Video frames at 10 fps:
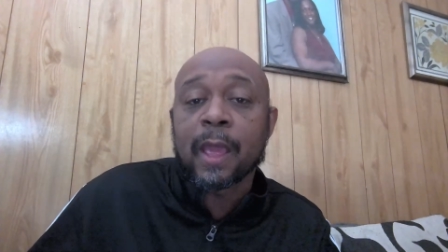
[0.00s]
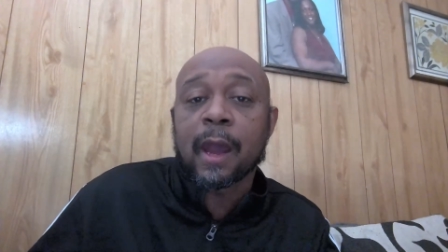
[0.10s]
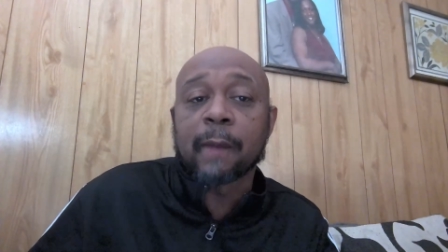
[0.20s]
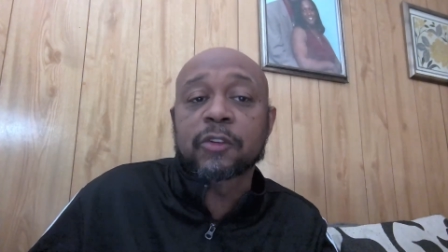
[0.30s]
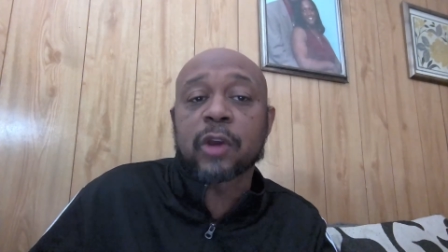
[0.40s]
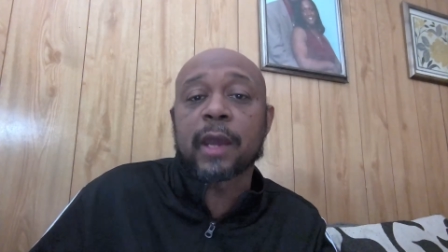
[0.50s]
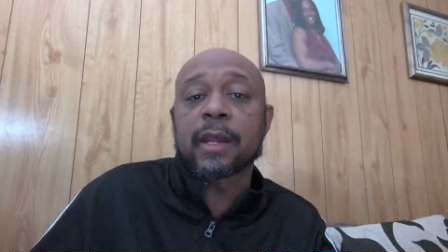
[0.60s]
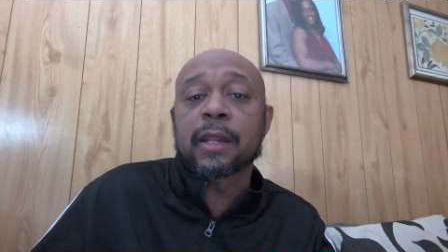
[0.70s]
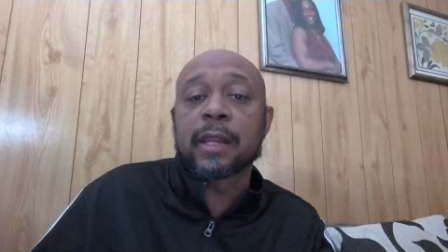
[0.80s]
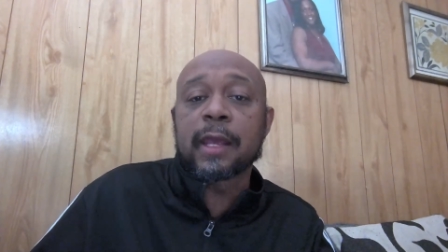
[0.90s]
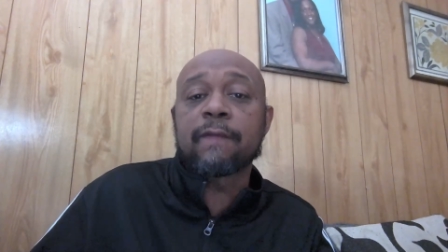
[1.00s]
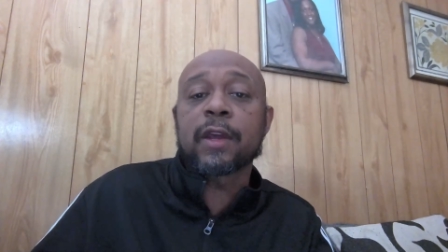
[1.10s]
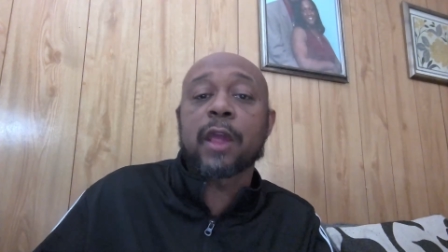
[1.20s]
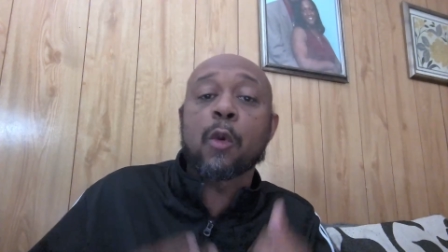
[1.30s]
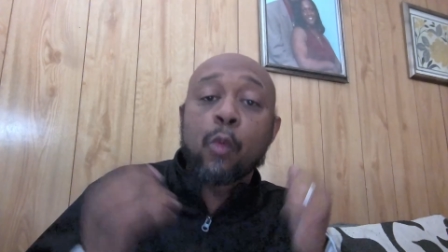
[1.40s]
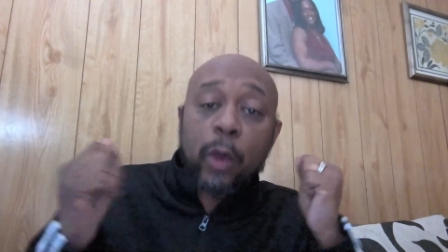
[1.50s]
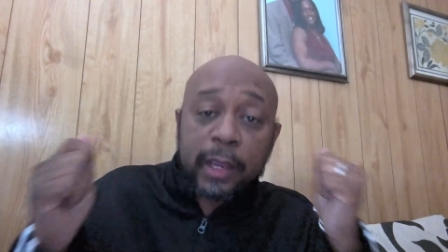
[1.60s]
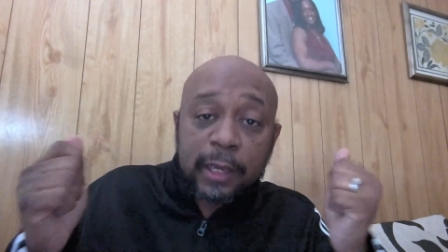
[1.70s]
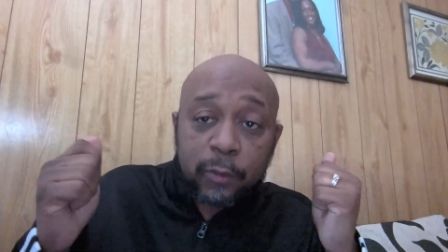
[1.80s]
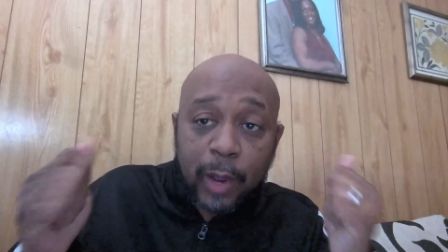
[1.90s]
I'm trying to live in a
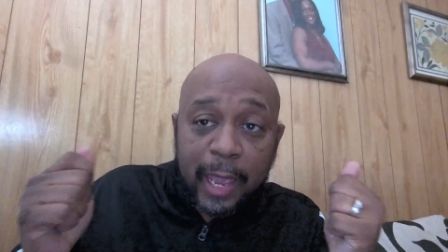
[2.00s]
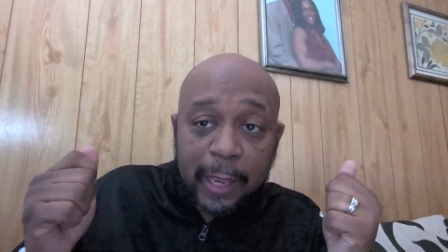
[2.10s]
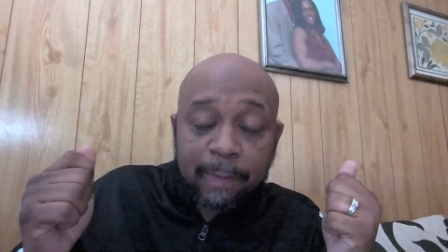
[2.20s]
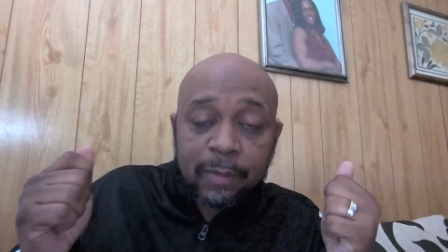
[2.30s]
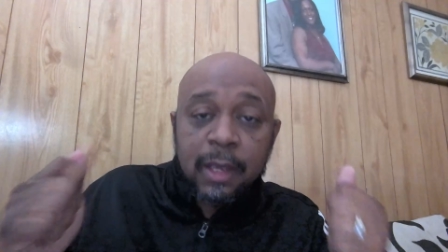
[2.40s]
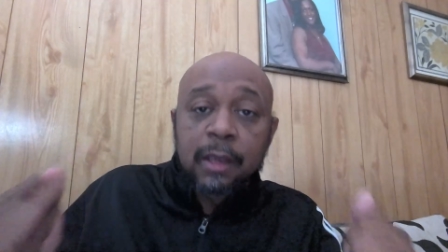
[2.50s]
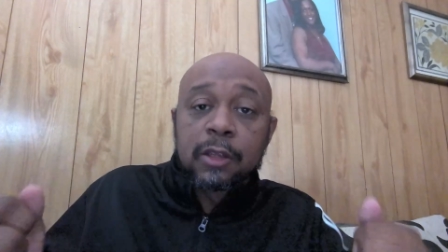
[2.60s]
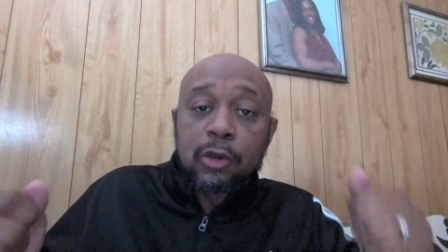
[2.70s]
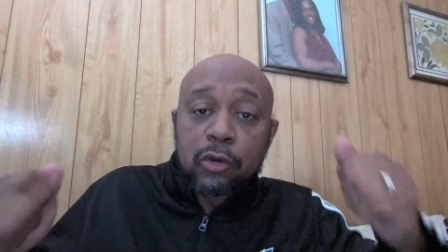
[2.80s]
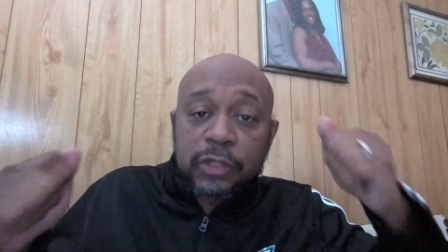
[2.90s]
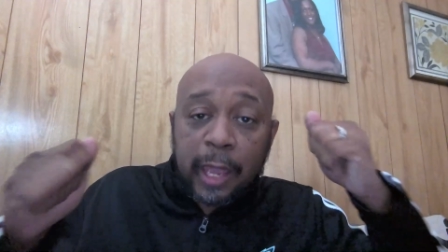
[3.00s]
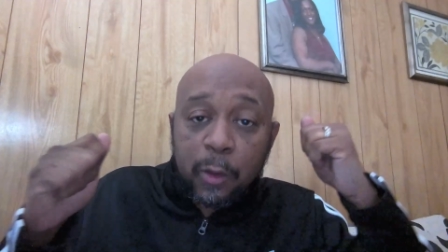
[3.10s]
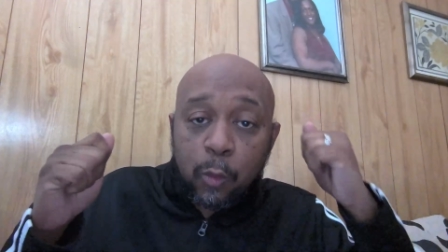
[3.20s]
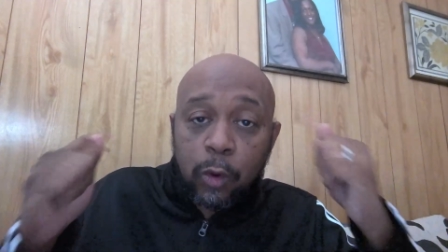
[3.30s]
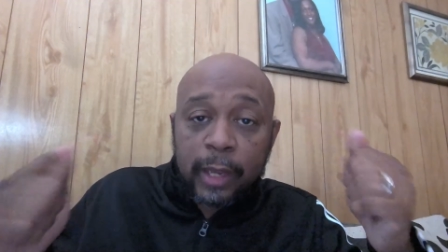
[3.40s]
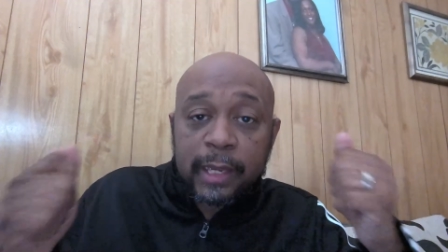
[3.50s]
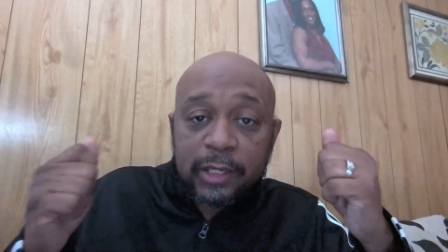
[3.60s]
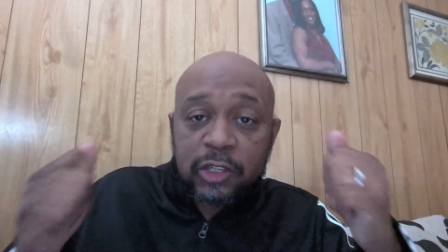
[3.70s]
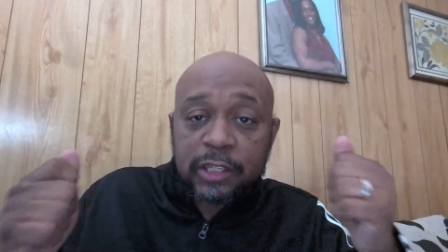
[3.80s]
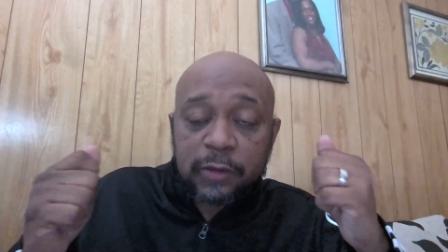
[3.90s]
wicked way Use a
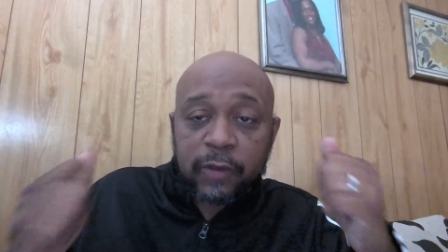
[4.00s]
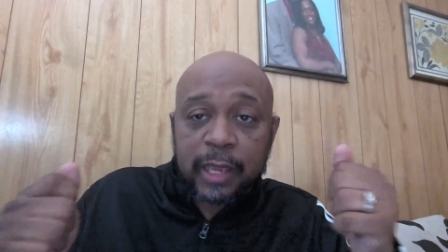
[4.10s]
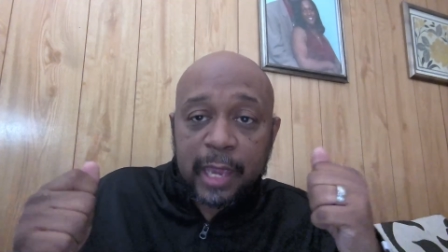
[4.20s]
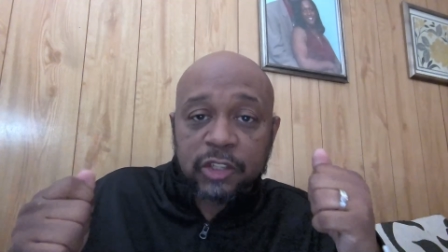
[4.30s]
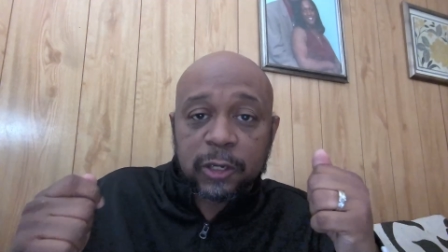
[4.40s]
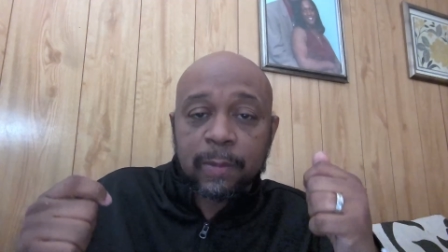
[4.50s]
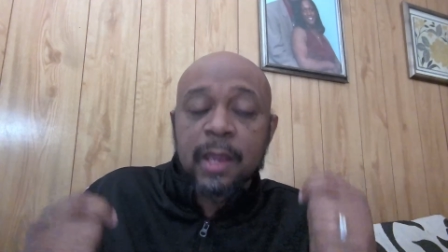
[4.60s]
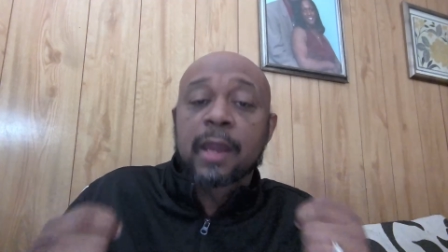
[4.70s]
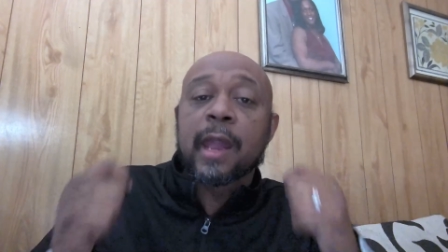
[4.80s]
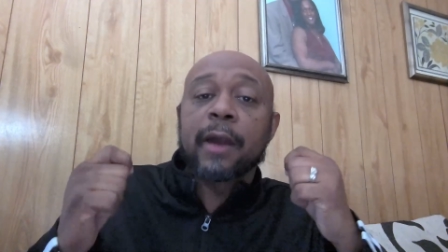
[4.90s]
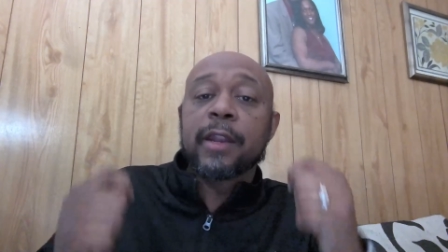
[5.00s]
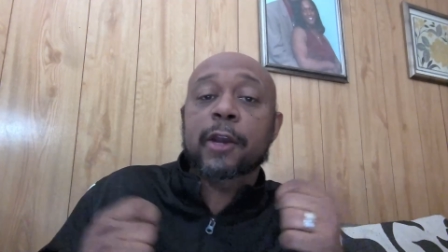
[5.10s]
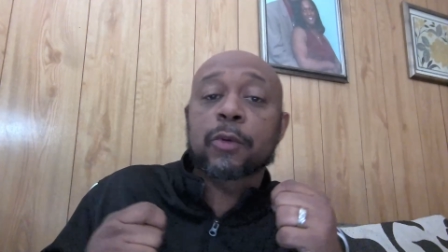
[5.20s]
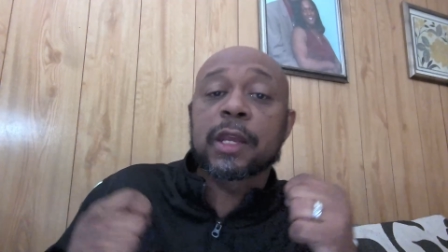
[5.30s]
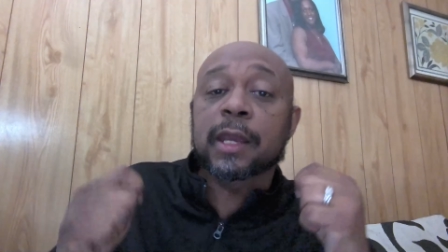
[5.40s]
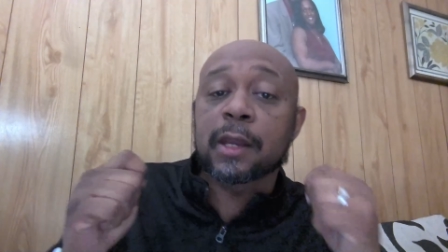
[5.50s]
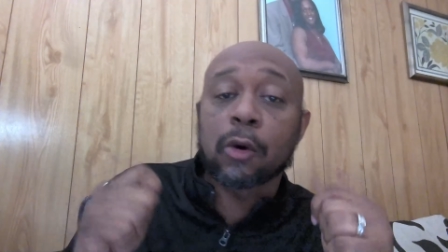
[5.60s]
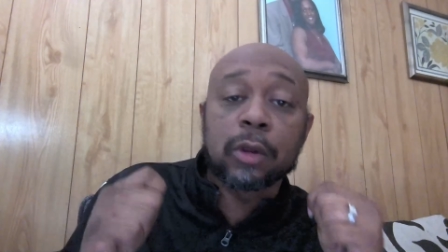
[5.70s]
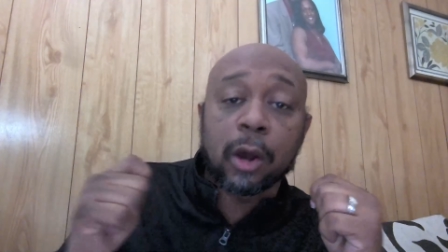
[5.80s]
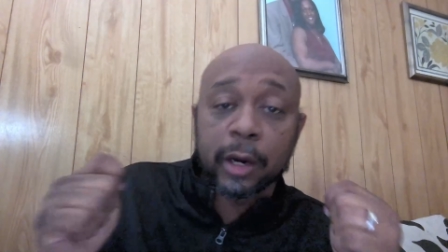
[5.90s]
wicked justification. Now, iniquity can
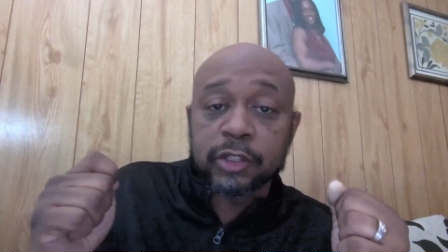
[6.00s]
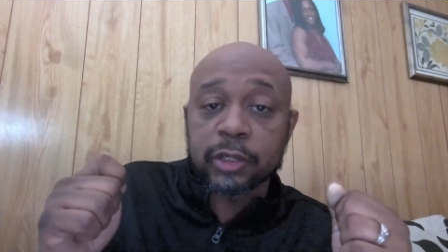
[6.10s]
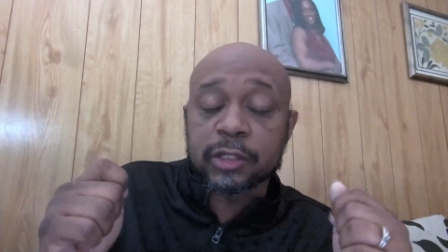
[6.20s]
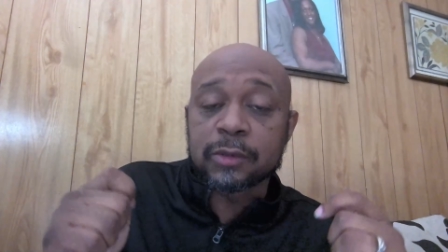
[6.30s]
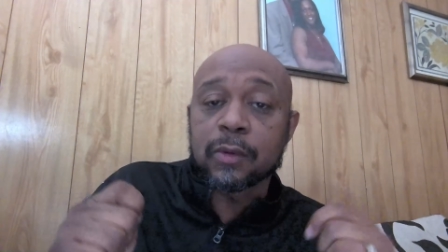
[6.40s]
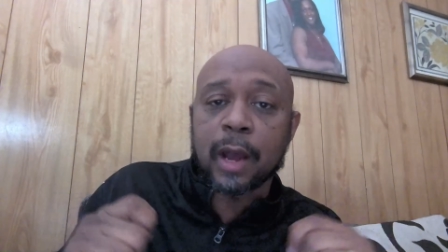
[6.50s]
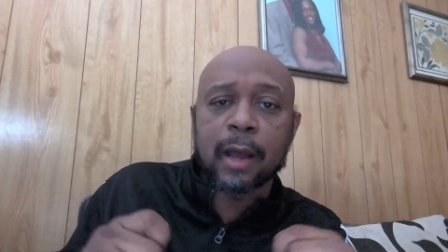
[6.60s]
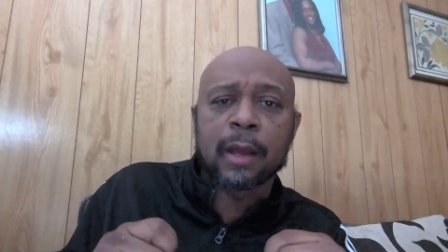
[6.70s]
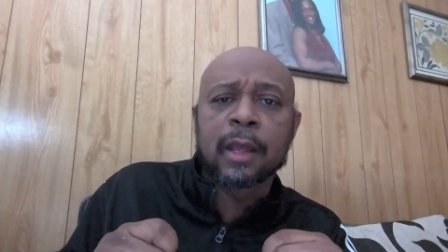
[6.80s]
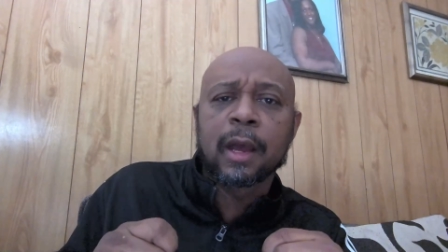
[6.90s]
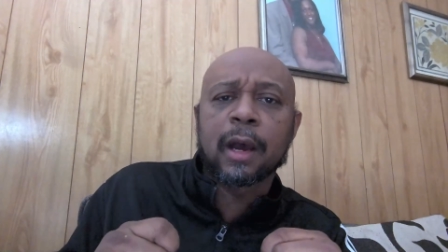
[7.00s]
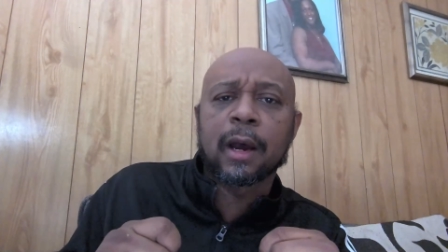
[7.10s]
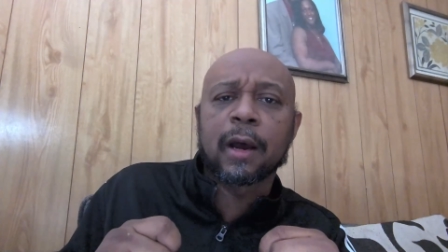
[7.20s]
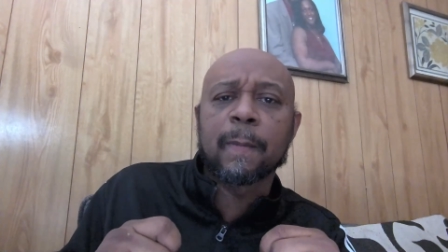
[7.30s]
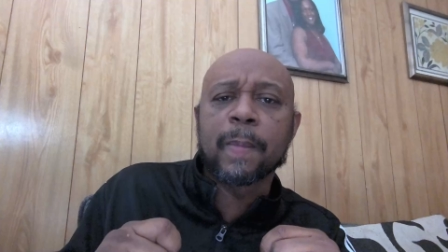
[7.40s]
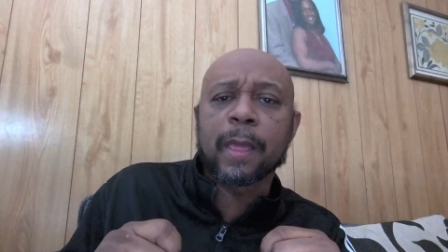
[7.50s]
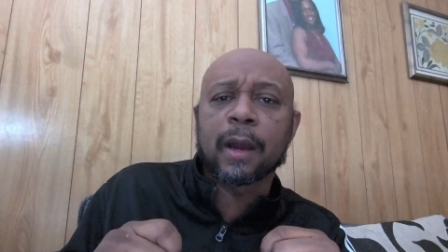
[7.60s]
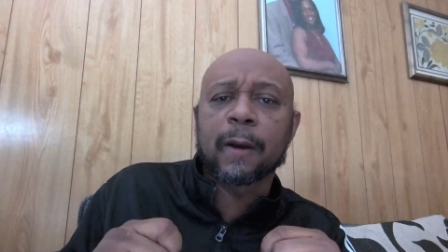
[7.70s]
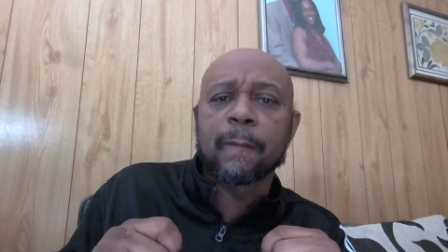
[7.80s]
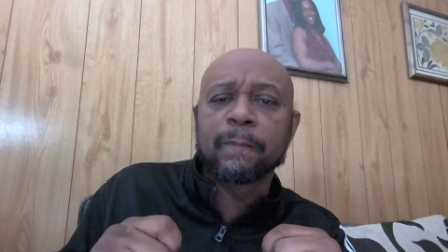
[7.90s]
go larger to uh, um,
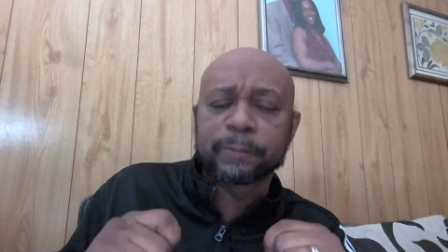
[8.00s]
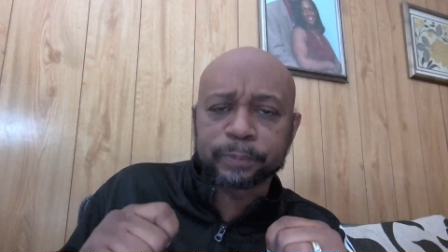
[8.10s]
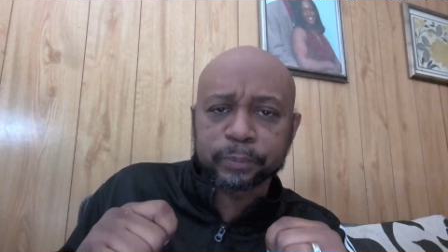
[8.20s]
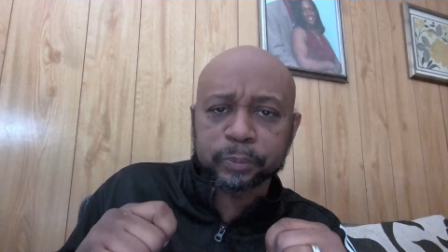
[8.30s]
um,